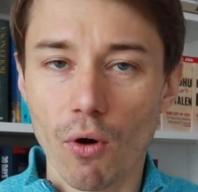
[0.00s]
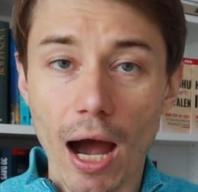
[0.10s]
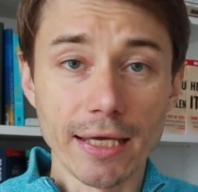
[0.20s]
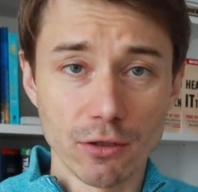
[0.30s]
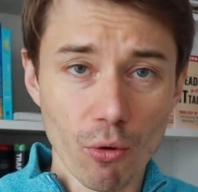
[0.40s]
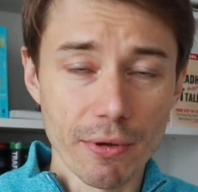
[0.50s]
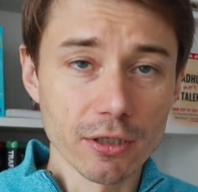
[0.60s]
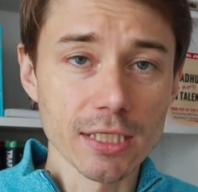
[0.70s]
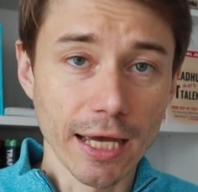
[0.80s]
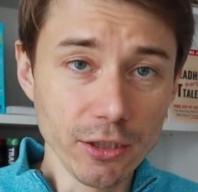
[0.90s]
I know
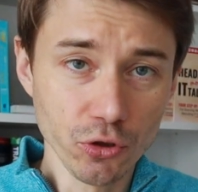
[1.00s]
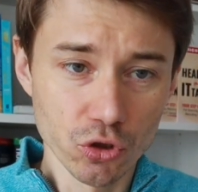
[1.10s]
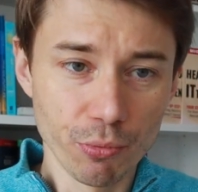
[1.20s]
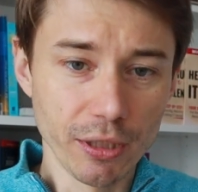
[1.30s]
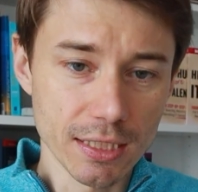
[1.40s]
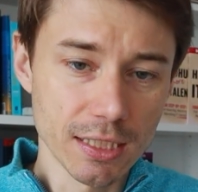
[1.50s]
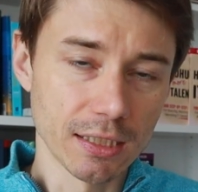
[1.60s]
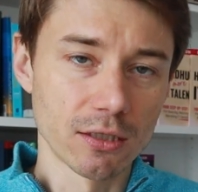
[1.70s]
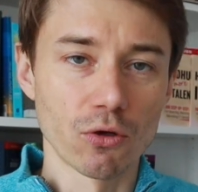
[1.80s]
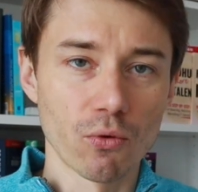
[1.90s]
because I used to be a
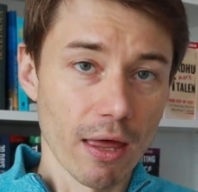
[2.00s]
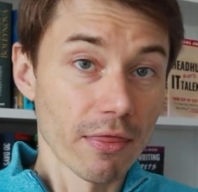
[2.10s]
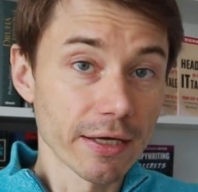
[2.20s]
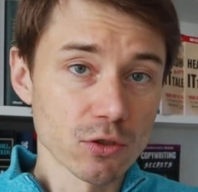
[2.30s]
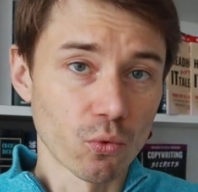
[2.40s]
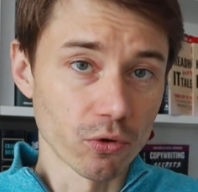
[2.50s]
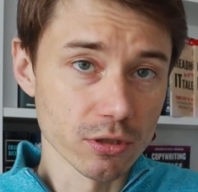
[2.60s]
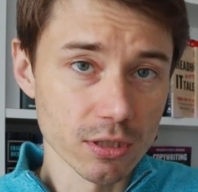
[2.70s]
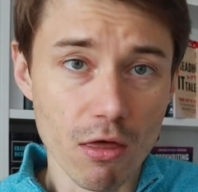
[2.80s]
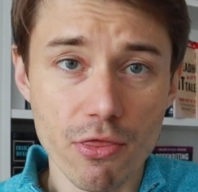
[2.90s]
CTO, and that
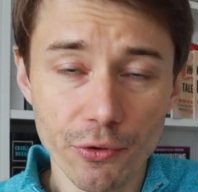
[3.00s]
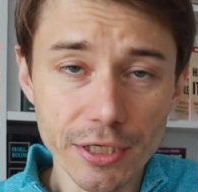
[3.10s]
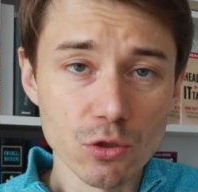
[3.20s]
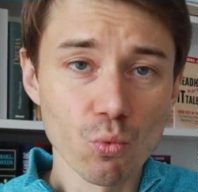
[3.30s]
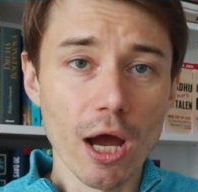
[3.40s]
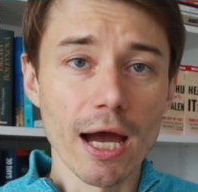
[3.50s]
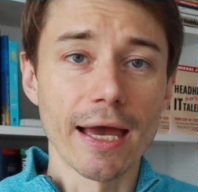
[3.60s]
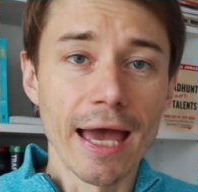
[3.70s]
was the reason why I